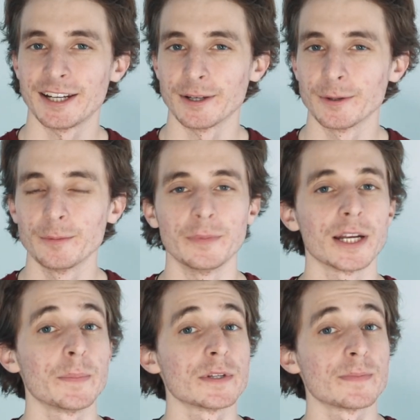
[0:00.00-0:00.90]
Hello, my
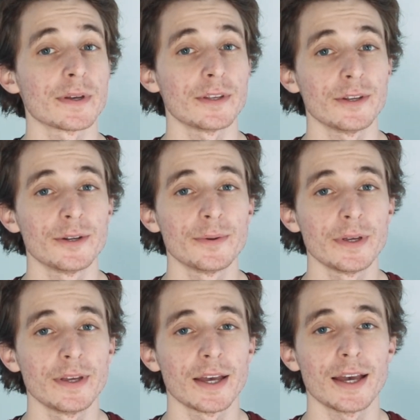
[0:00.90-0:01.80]
name is Matthew
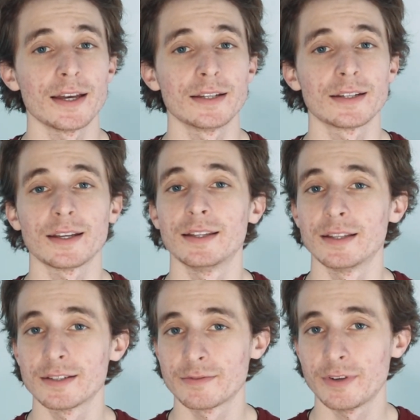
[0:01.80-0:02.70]
Dewey, and in
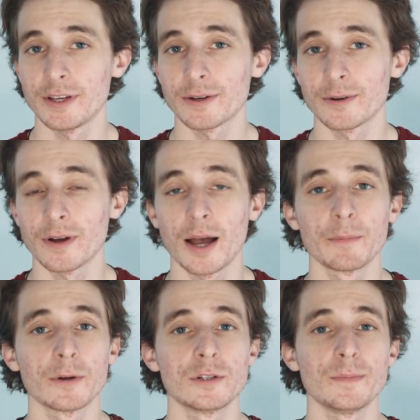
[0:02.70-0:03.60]
this video
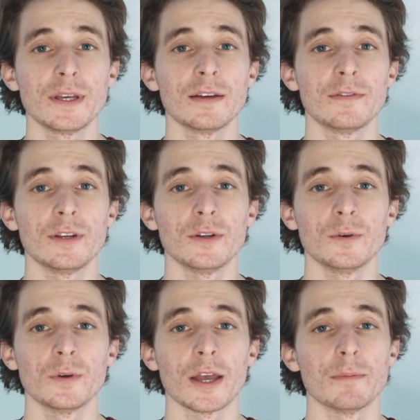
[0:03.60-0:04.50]
I'm going to be giving
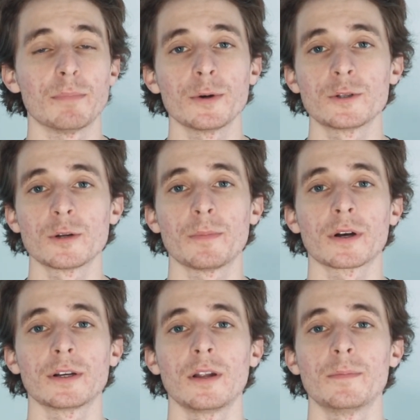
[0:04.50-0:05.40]
you a
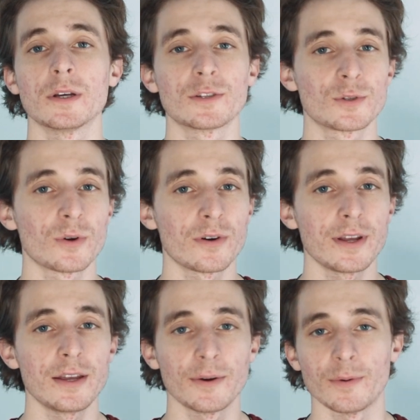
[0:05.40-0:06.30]
post-apocalyptic
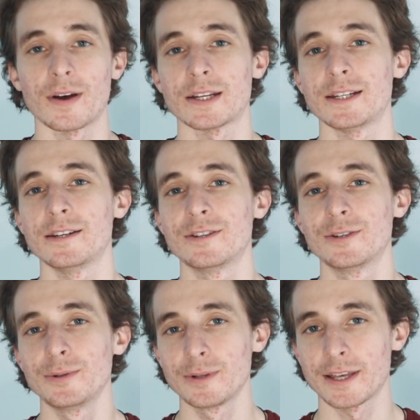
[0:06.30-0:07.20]
story writing
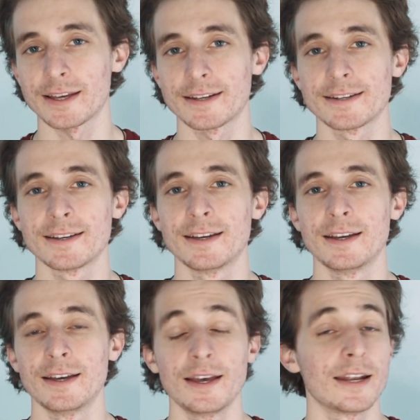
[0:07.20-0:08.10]
toolkit.
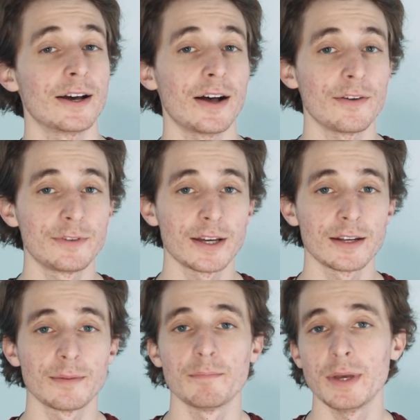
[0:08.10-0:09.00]
Now, I've
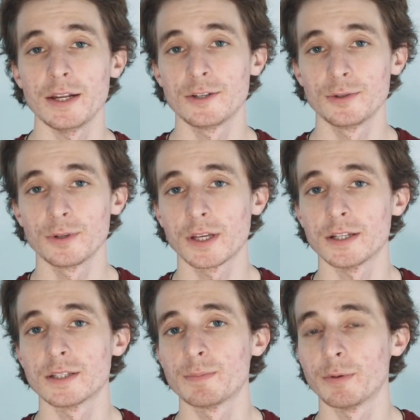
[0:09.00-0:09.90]
done many
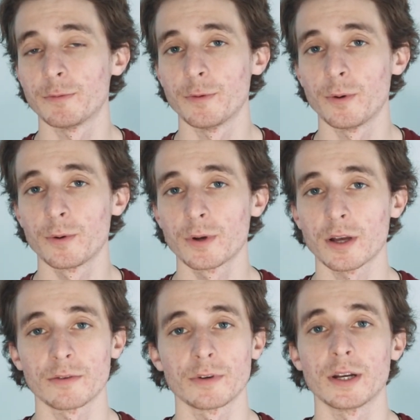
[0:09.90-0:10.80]
toolkits before
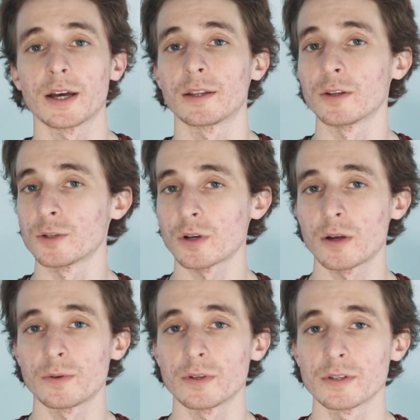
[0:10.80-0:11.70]
covering other
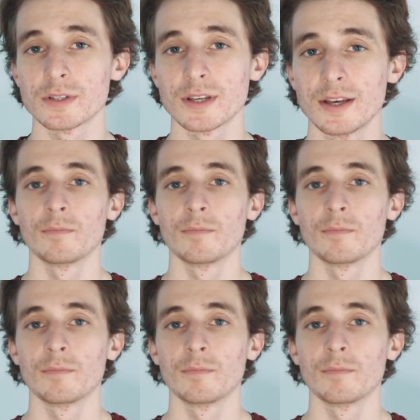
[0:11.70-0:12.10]
genres.